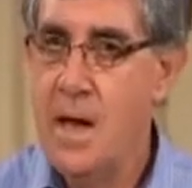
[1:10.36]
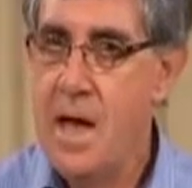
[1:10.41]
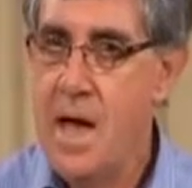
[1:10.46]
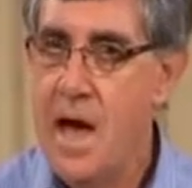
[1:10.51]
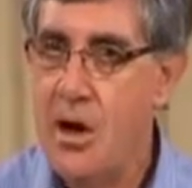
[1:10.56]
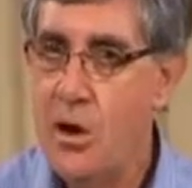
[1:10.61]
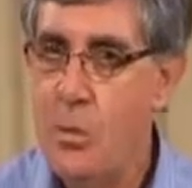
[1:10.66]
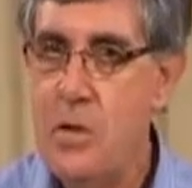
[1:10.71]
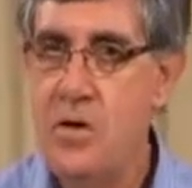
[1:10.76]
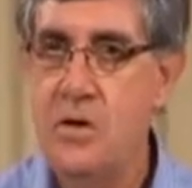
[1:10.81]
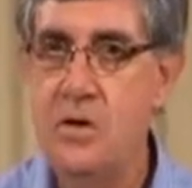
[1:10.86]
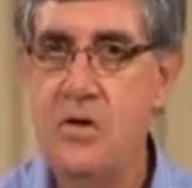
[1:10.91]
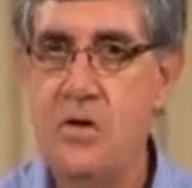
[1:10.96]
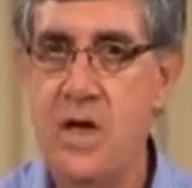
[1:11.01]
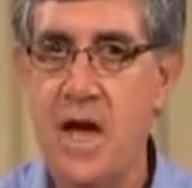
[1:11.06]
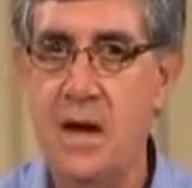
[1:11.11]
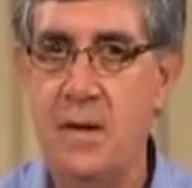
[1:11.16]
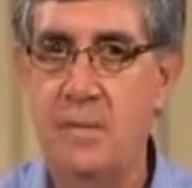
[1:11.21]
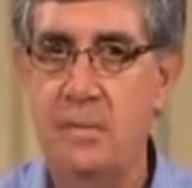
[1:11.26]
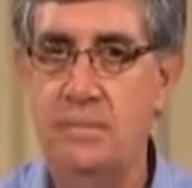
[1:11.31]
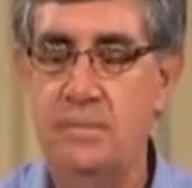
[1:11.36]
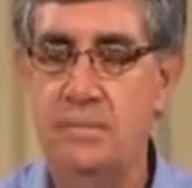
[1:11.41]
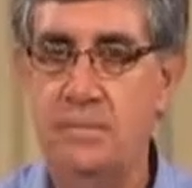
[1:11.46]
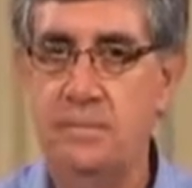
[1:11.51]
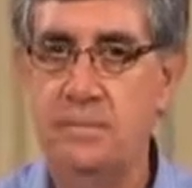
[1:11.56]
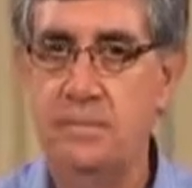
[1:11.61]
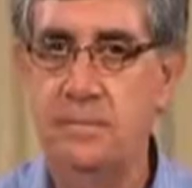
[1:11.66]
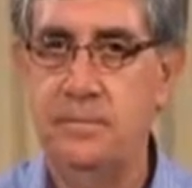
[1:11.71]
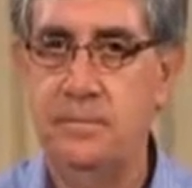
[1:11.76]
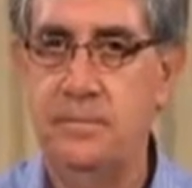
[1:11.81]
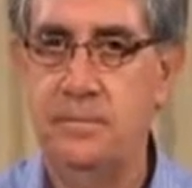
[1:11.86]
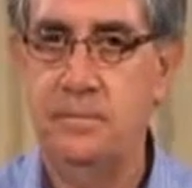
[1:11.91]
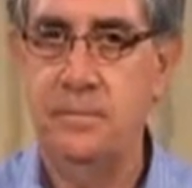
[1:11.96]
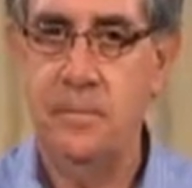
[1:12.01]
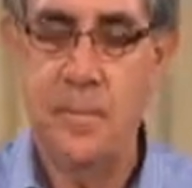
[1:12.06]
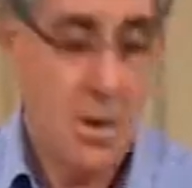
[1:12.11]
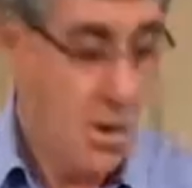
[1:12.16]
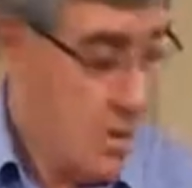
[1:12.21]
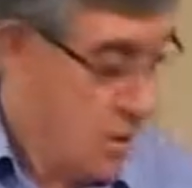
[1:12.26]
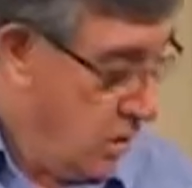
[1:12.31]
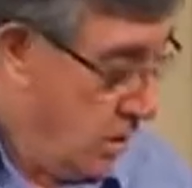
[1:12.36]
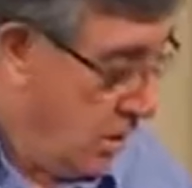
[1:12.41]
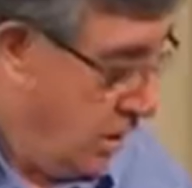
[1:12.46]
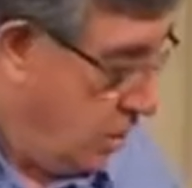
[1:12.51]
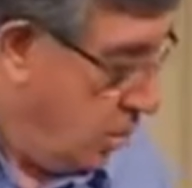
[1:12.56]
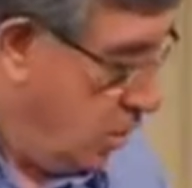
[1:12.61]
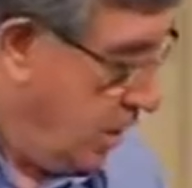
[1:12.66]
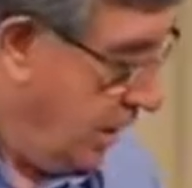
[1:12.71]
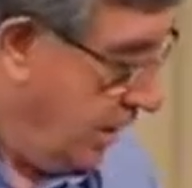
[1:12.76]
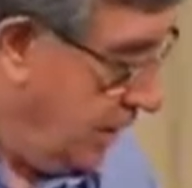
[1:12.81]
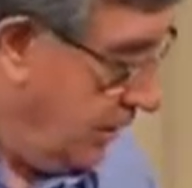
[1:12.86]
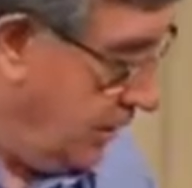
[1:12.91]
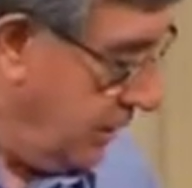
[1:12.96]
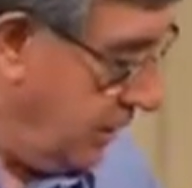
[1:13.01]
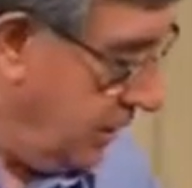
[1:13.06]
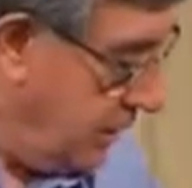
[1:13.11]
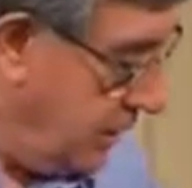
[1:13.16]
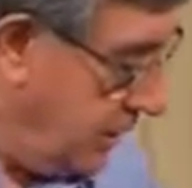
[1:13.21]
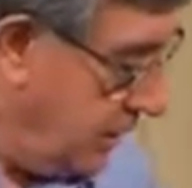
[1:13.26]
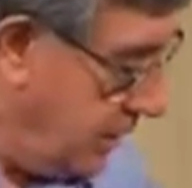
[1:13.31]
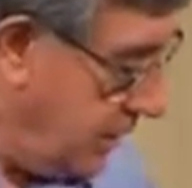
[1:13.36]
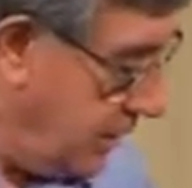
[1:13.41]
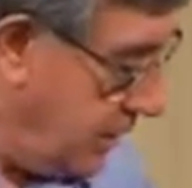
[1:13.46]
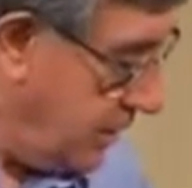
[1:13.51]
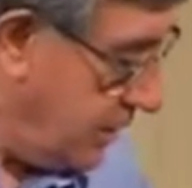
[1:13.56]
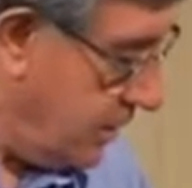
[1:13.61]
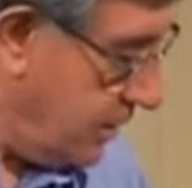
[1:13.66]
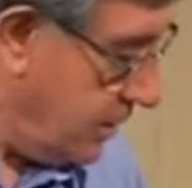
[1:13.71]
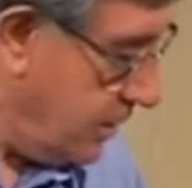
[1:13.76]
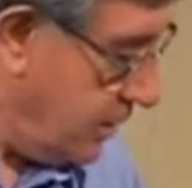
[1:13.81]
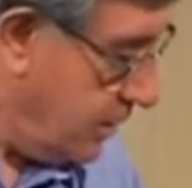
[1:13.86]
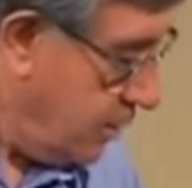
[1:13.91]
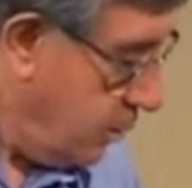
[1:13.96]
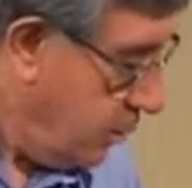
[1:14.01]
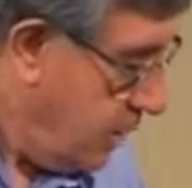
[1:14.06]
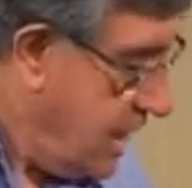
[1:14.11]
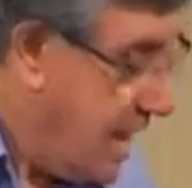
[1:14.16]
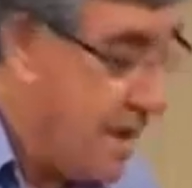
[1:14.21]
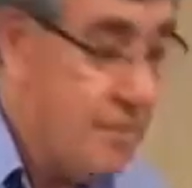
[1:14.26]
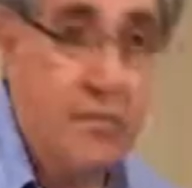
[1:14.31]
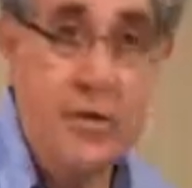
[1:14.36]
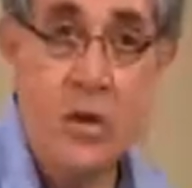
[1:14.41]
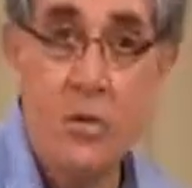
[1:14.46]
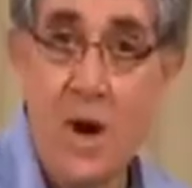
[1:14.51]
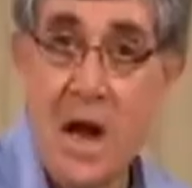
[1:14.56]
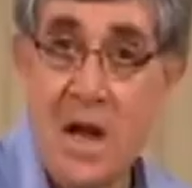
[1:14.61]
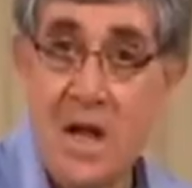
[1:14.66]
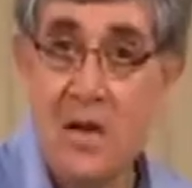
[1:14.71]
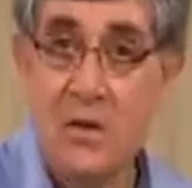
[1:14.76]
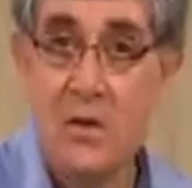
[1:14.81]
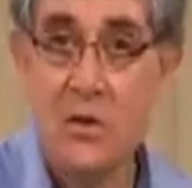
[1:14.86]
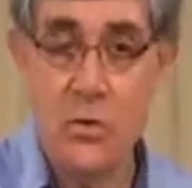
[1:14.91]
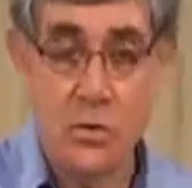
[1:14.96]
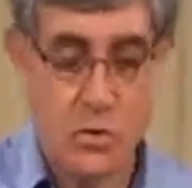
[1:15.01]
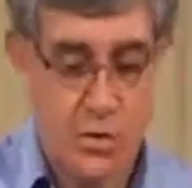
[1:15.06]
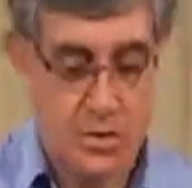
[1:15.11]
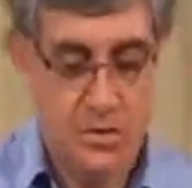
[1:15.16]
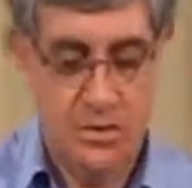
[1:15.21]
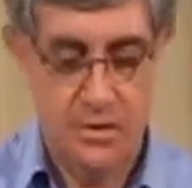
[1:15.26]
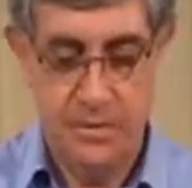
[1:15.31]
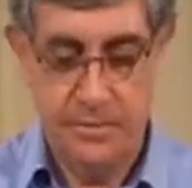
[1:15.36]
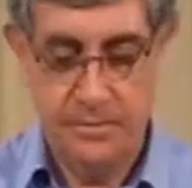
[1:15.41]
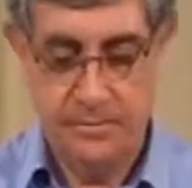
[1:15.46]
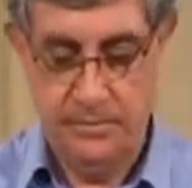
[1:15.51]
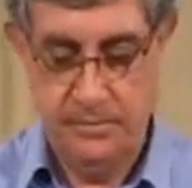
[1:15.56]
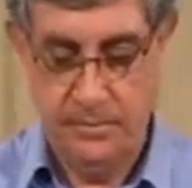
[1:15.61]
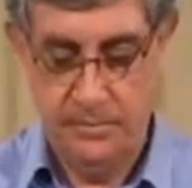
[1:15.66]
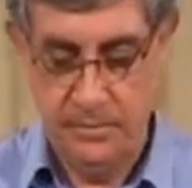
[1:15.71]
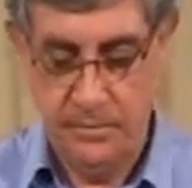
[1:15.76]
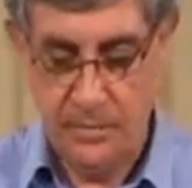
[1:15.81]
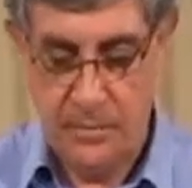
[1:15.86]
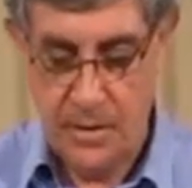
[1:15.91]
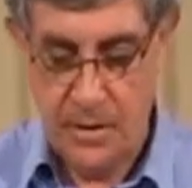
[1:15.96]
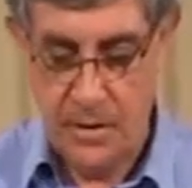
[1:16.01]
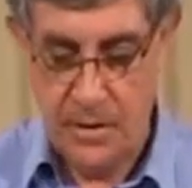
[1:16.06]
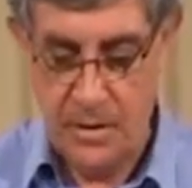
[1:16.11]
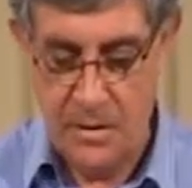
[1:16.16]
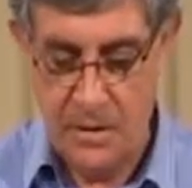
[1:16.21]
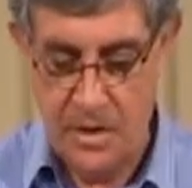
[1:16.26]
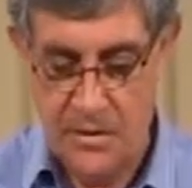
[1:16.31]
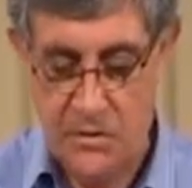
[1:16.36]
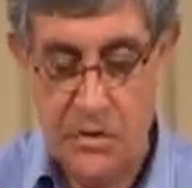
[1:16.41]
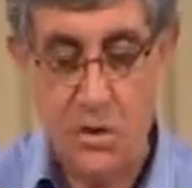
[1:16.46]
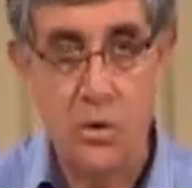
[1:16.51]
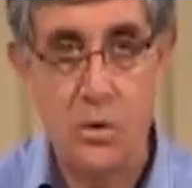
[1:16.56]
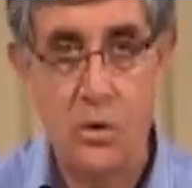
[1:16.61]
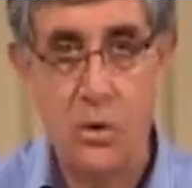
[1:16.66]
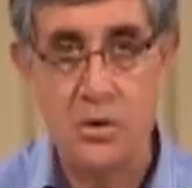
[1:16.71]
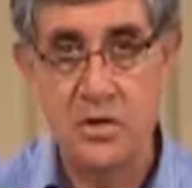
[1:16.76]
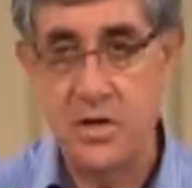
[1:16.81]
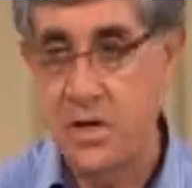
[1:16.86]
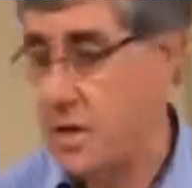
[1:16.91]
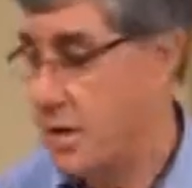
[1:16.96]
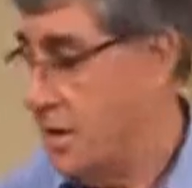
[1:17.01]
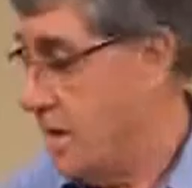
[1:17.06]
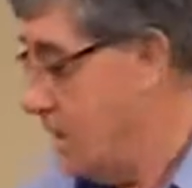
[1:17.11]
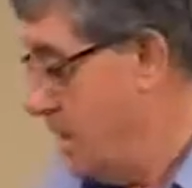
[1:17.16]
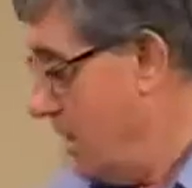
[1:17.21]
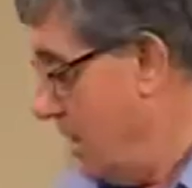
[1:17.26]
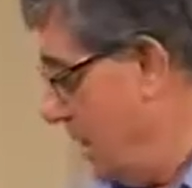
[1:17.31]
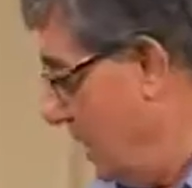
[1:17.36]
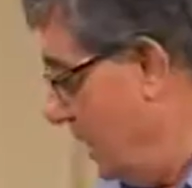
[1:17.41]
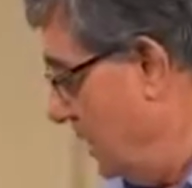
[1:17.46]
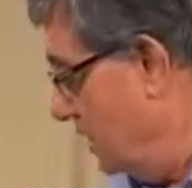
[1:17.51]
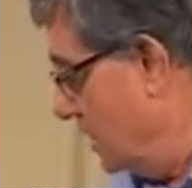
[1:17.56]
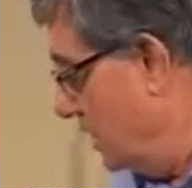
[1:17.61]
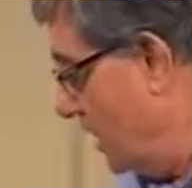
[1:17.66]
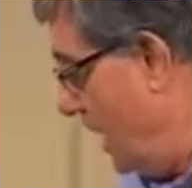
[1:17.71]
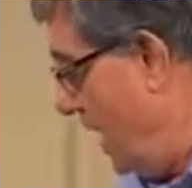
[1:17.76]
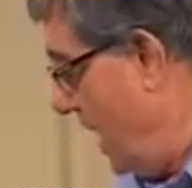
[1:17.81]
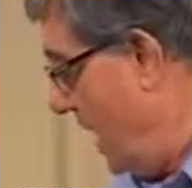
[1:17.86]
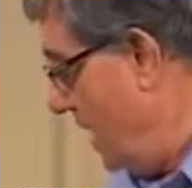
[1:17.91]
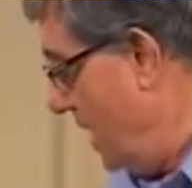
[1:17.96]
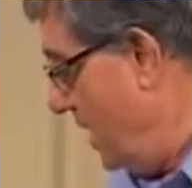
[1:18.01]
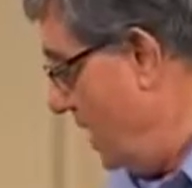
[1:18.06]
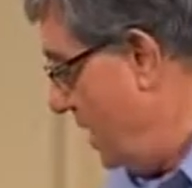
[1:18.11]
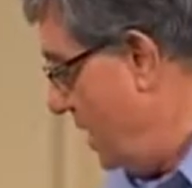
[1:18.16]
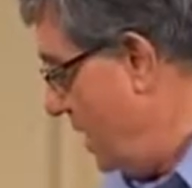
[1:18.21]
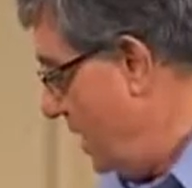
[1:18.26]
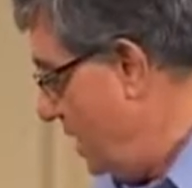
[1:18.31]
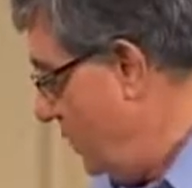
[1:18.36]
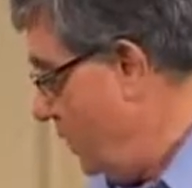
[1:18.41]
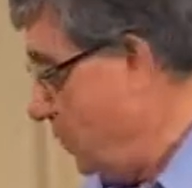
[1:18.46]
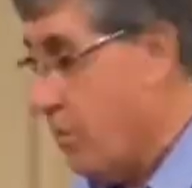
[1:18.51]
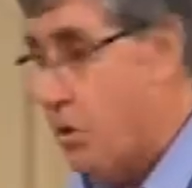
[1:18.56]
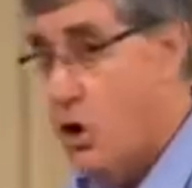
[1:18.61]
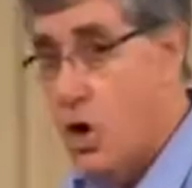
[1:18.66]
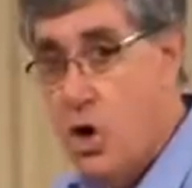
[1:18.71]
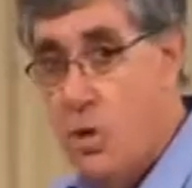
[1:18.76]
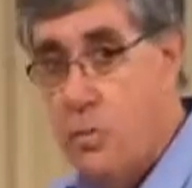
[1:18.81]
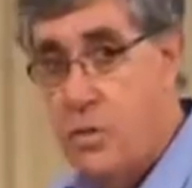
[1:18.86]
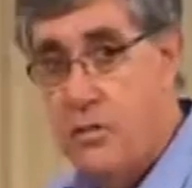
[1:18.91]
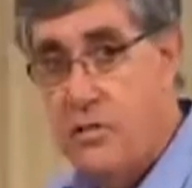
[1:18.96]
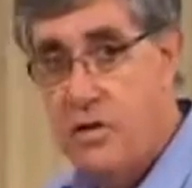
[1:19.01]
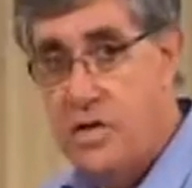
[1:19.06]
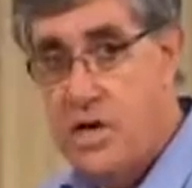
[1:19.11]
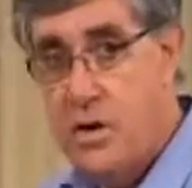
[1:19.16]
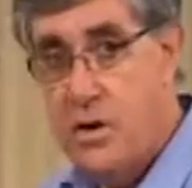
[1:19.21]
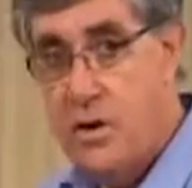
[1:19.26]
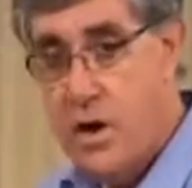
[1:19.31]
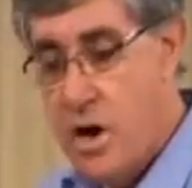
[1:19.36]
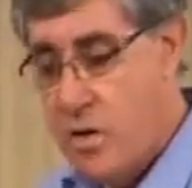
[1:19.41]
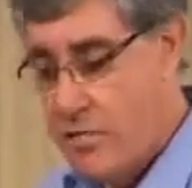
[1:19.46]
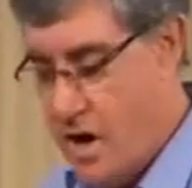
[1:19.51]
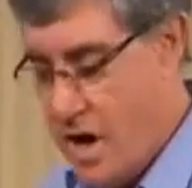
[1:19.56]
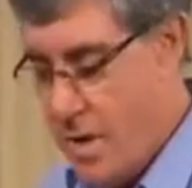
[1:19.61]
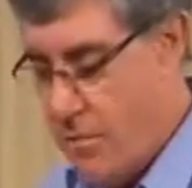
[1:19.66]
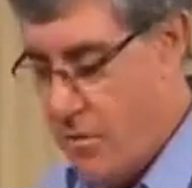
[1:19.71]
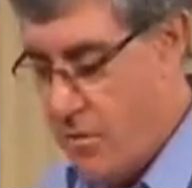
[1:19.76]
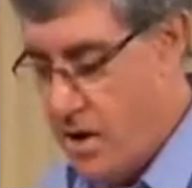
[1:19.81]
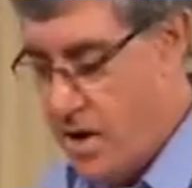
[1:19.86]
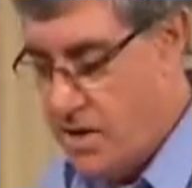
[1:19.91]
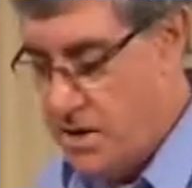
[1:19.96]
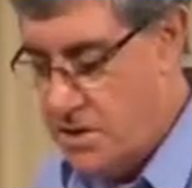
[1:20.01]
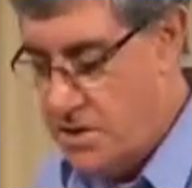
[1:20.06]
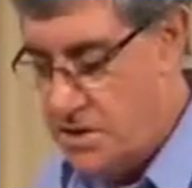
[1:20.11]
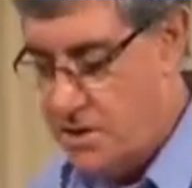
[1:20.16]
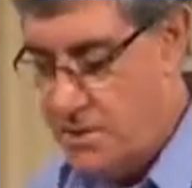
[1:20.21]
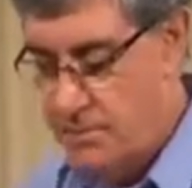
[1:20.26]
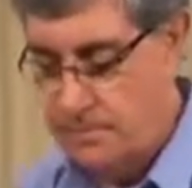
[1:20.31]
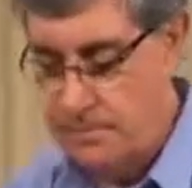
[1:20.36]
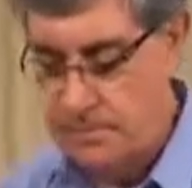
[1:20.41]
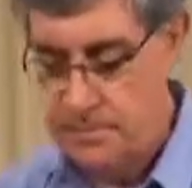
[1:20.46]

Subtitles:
How could we do that? Well, we have the gradient coils. These are the coils that are inside the probe of the Terra Nova apparatus.